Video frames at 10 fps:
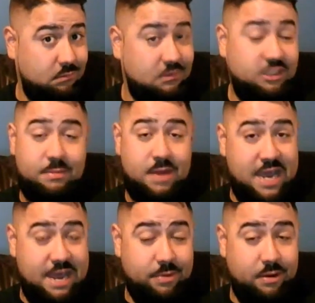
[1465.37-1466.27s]
shit might
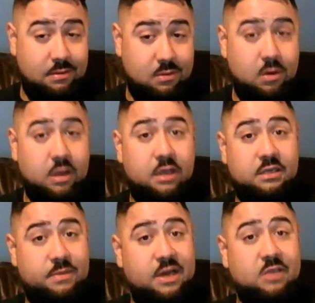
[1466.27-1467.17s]
happen, or you just
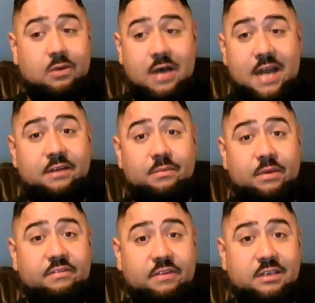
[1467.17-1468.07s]
might as well hide in your
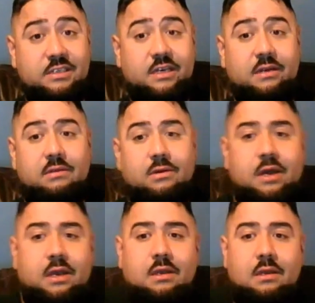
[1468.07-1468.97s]
motherfucking cell,
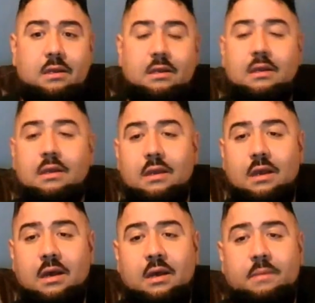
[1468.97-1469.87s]
okay?
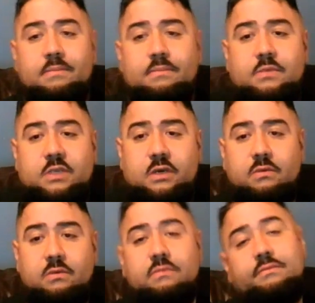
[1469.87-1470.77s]

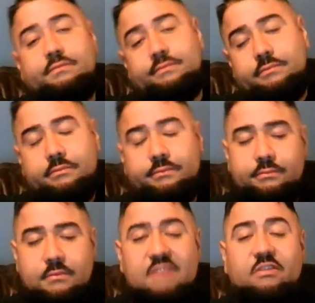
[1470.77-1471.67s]
So
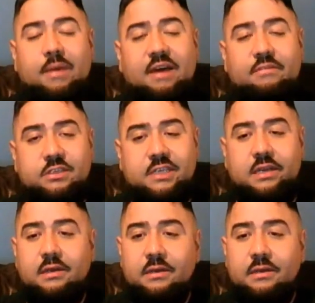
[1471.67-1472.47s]
I feel bad for his kid.